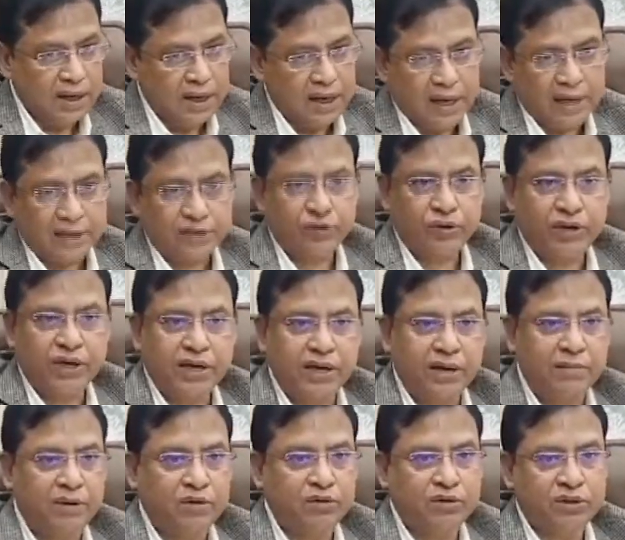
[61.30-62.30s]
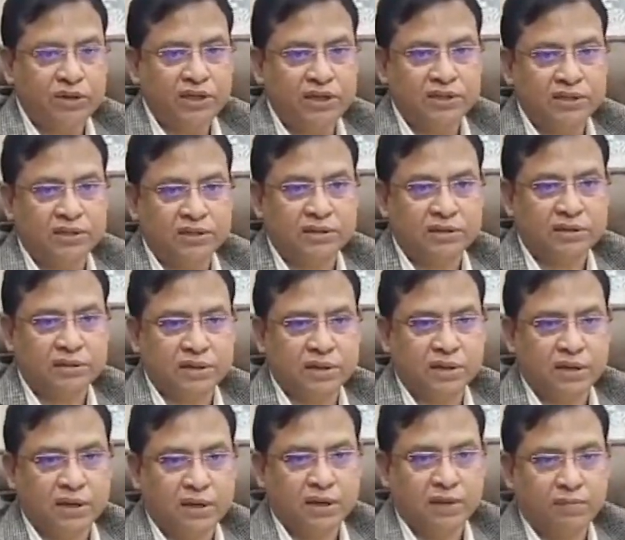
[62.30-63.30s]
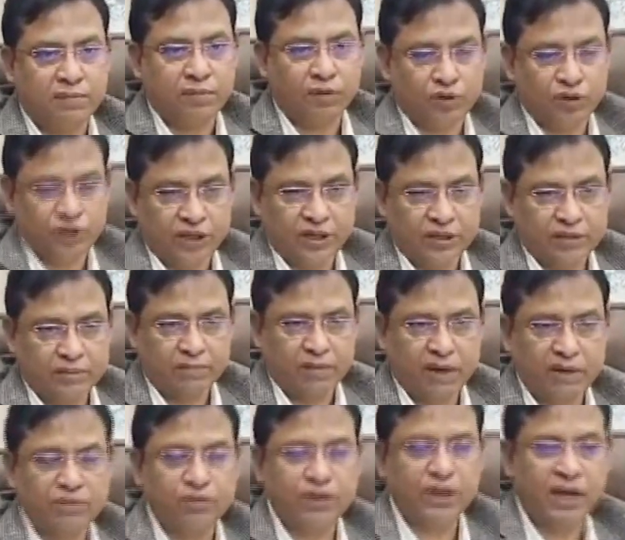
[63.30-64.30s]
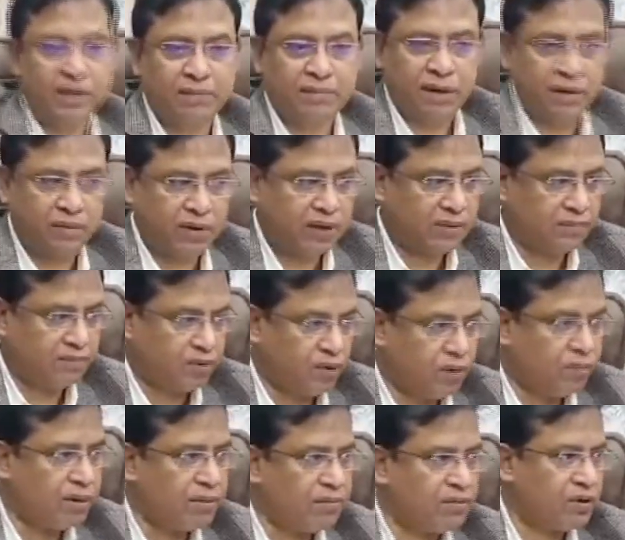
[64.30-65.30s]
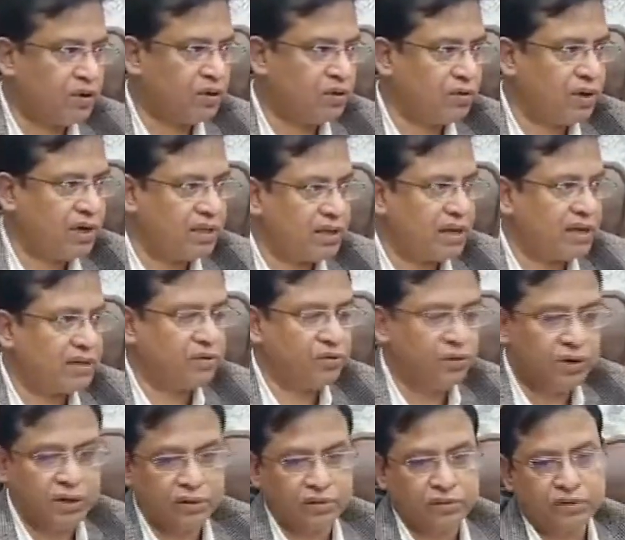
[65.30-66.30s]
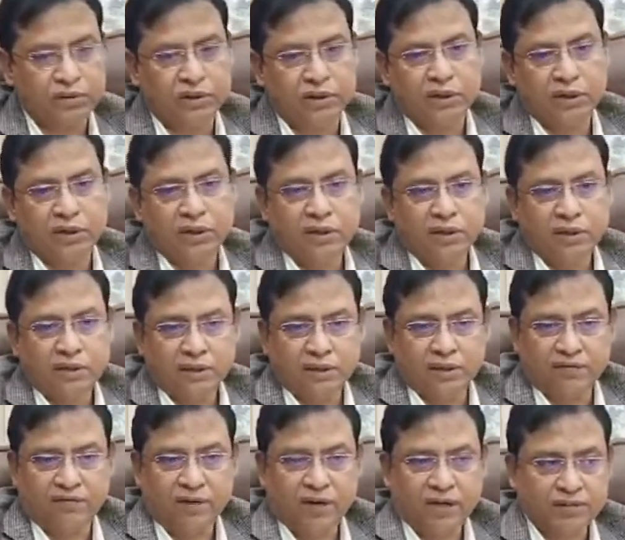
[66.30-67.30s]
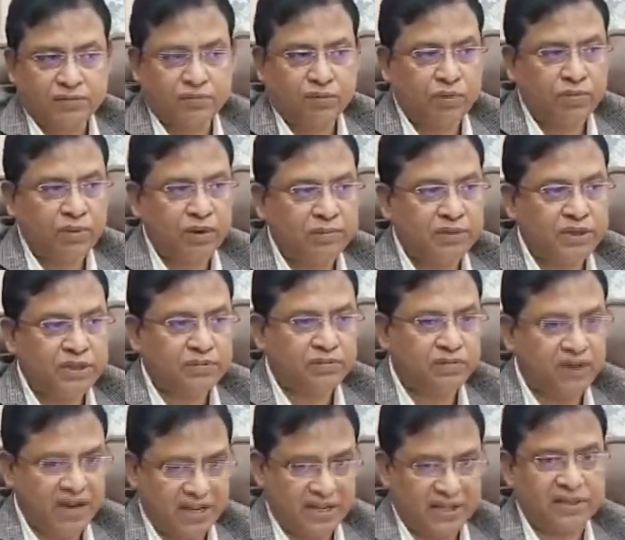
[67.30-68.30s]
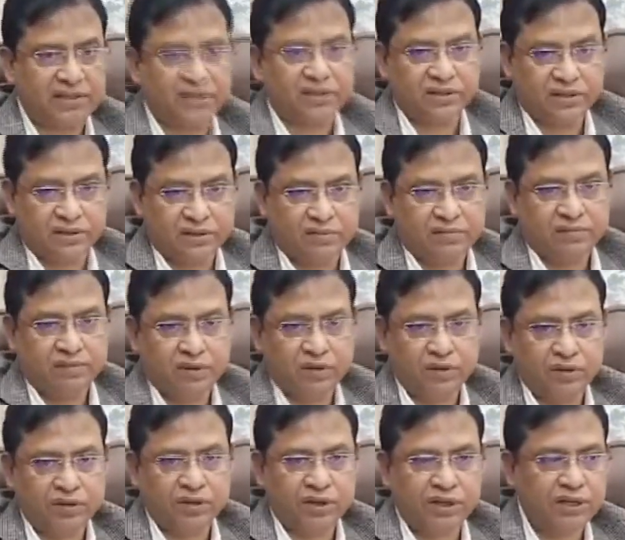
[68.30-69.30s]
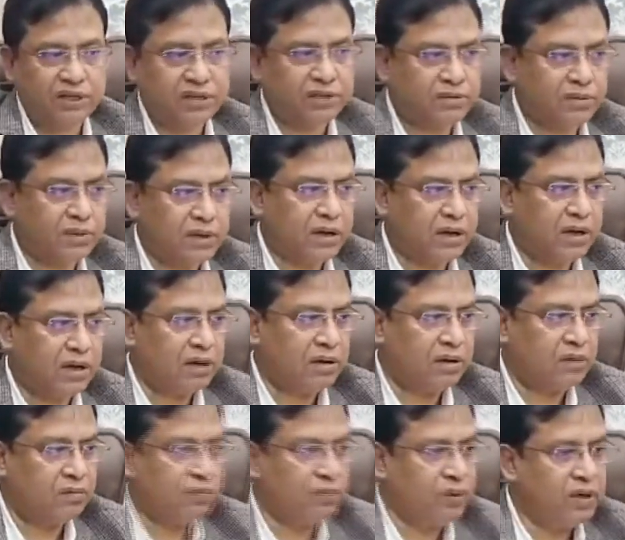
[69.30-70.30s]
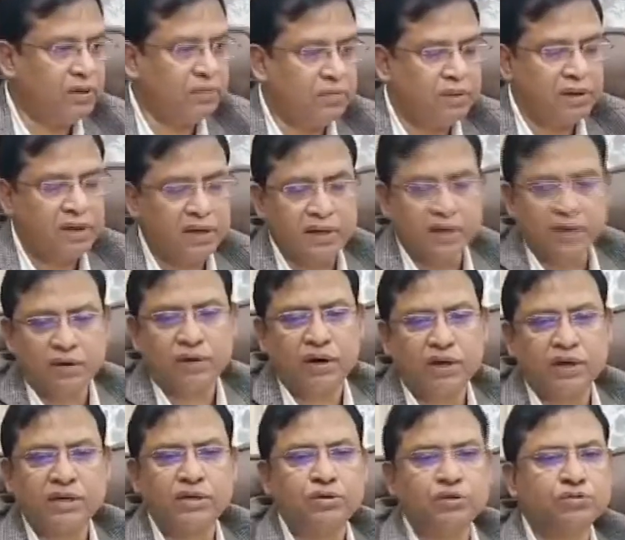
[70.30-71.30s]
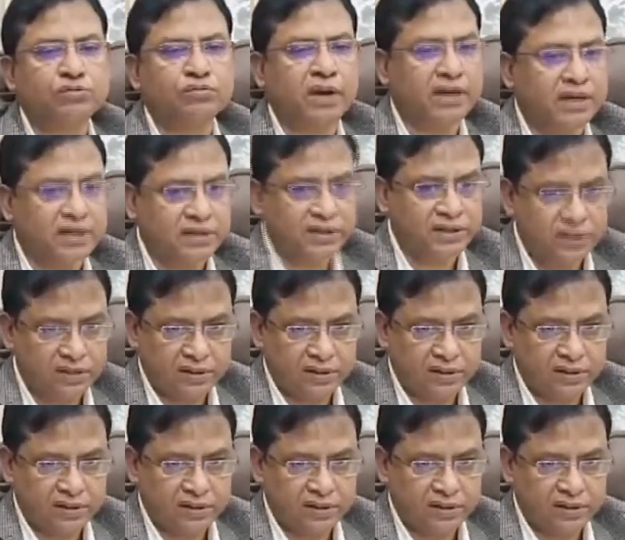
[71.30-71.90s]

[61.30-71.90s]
actually come out this project but we have our problems also as I told you the first problem is finance because this will require huge finance